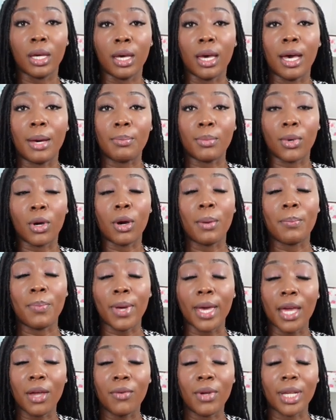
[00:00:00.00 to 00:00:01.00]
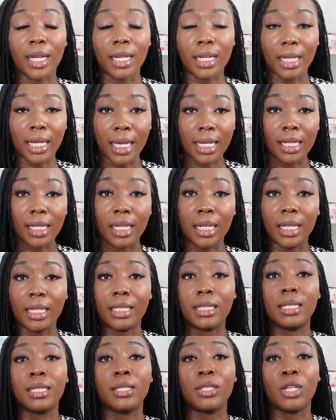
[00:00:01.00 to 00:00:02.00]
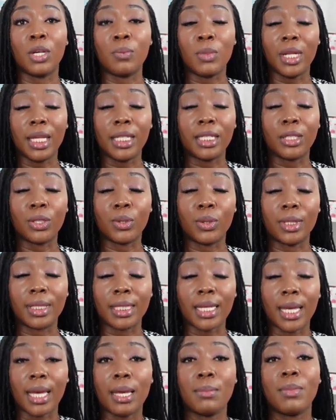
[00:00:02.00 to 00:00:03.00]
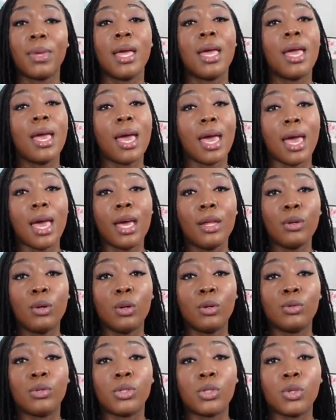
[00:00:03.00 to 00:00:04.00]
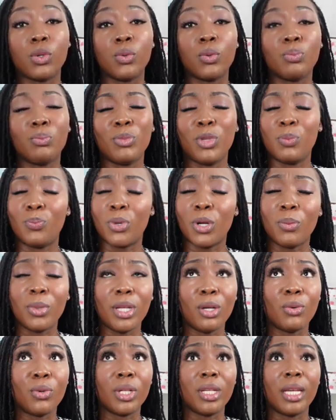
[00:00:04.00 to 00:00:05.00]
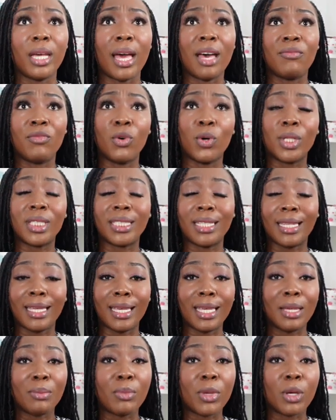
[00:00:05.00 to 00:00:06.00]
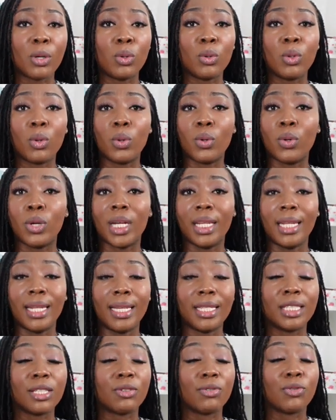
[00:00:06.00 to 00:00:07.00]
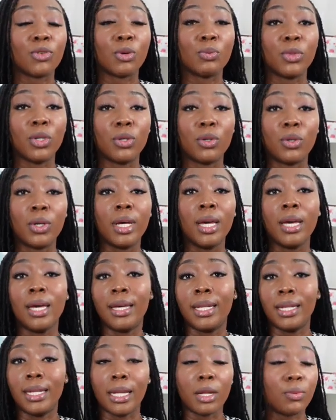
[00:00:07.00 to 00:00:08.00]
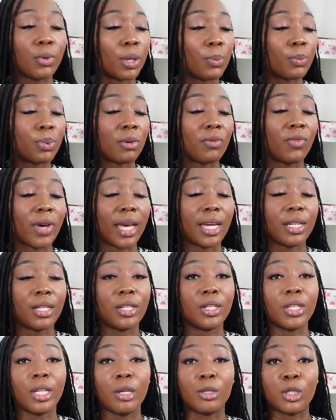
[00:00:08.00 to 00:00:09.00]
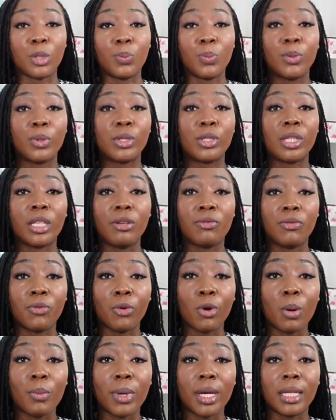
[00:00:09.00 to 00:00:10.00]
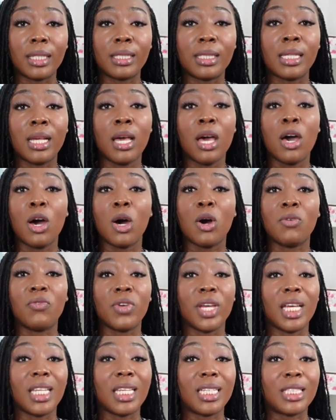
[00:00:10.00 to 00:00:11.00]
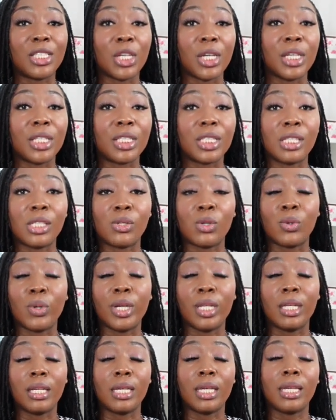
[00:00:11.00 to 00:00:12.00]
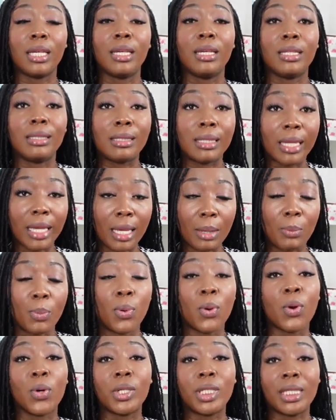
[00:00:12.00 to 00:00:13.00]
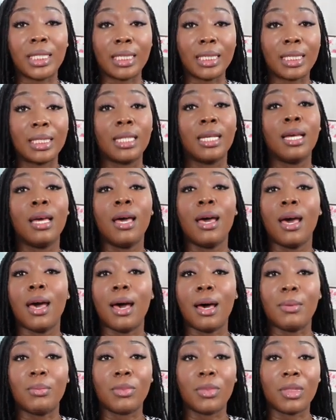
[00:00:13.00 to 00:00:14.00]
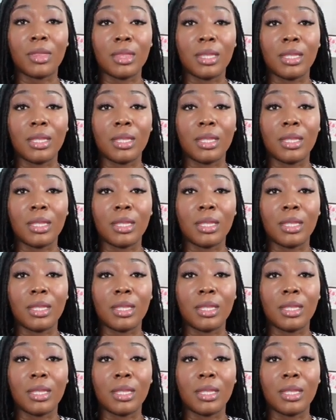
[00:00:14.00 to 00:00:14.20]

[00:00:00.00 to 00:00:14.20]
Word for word: um, comparing and getting it terminated on time and also you probably already have got an email or a letter from your network provider they're supposed to inform us of any changes or any important um,